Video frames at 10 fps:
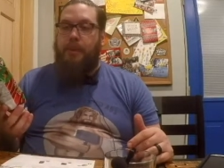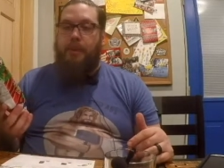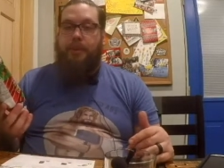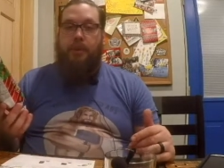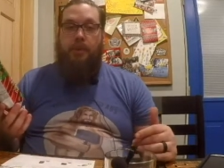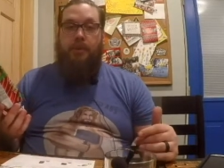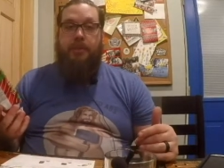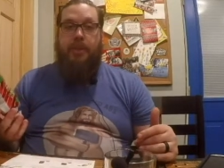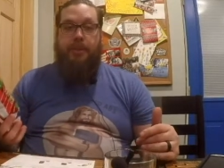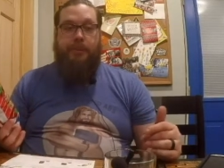into almost
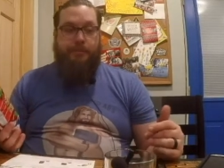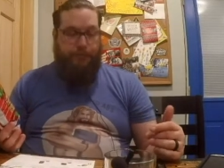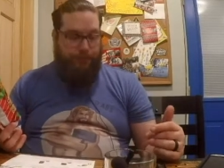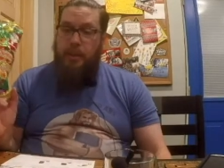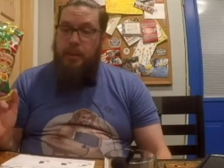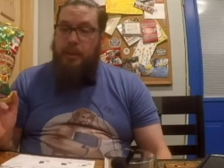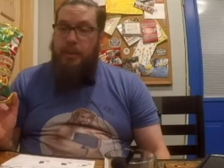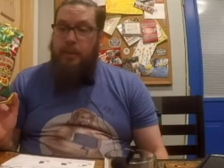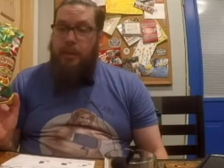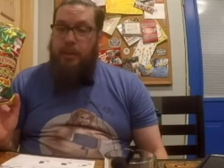nothing.
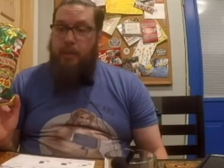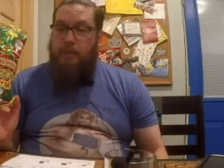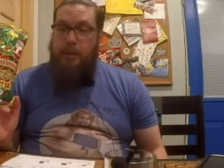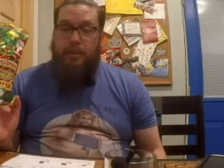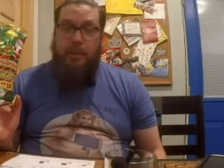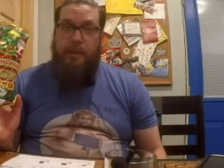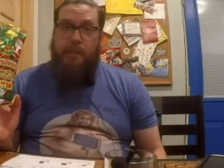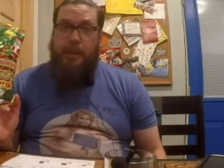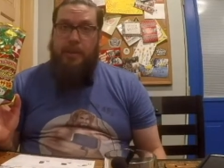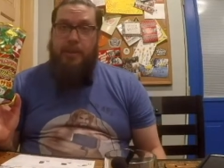The Matsuyama
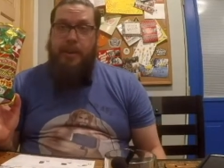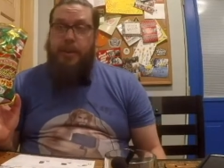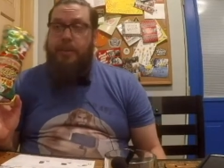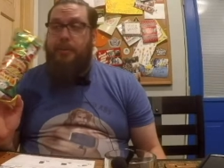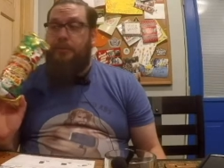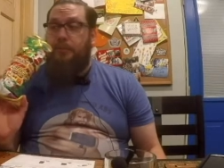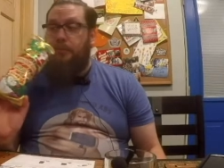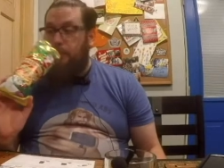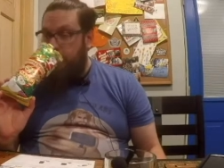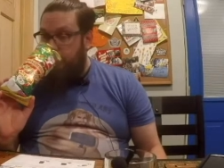pizza snacks,
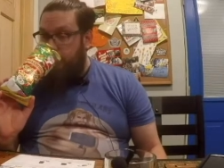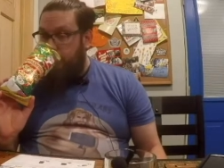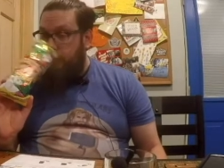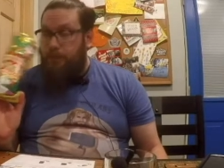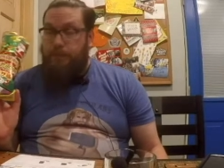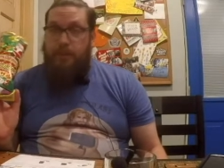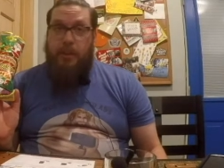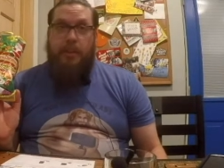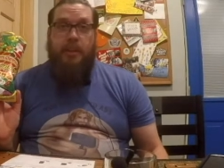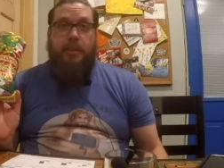
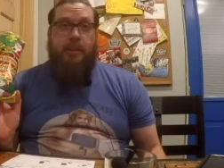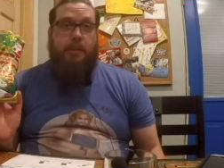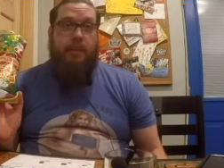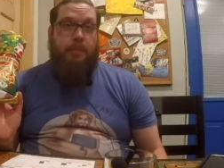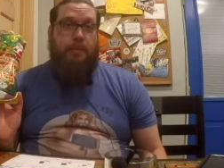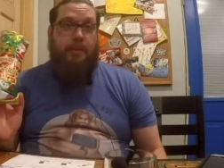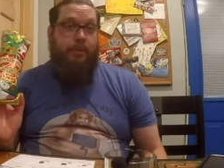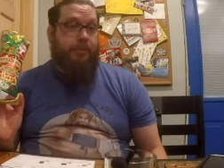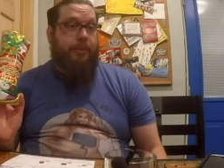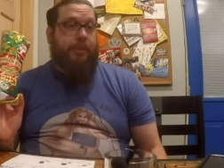they taste like the pizza
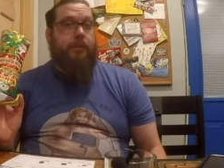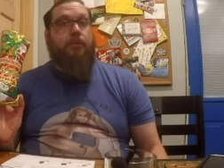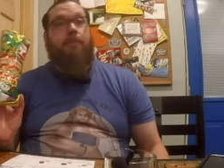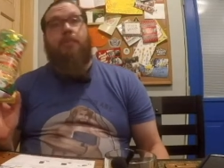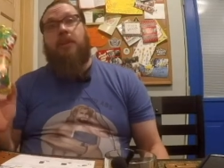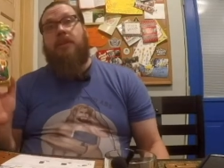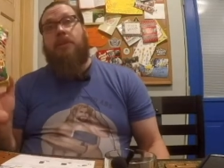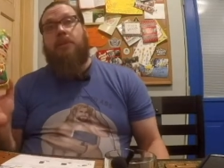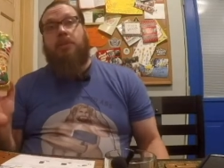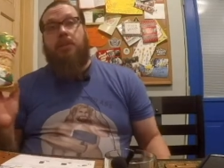Pringles, really, but in
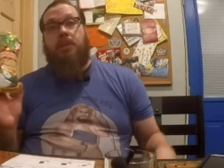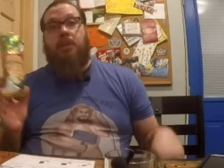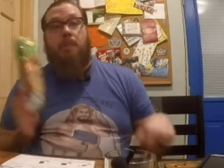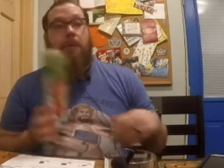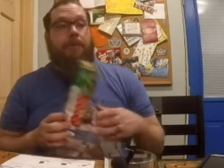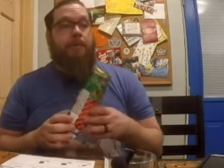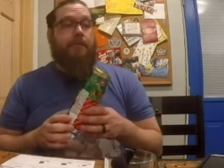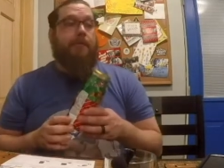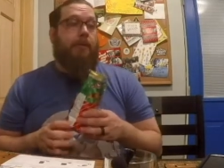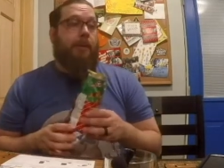a Cheeto puff
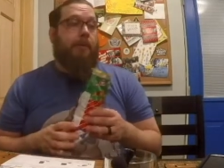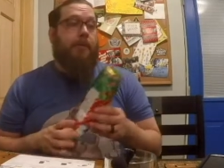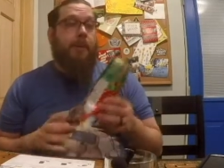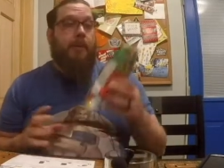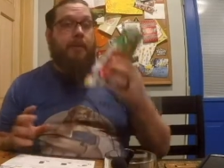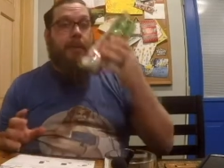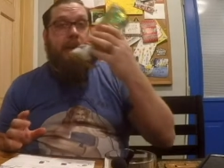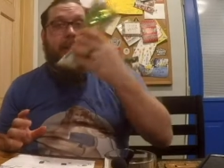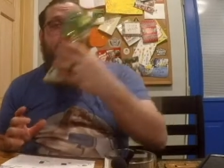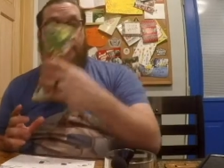form.
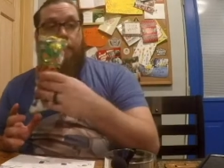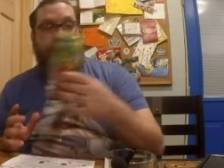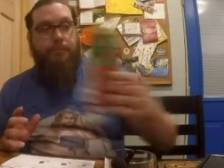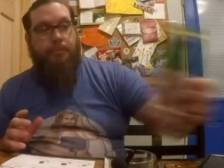I like them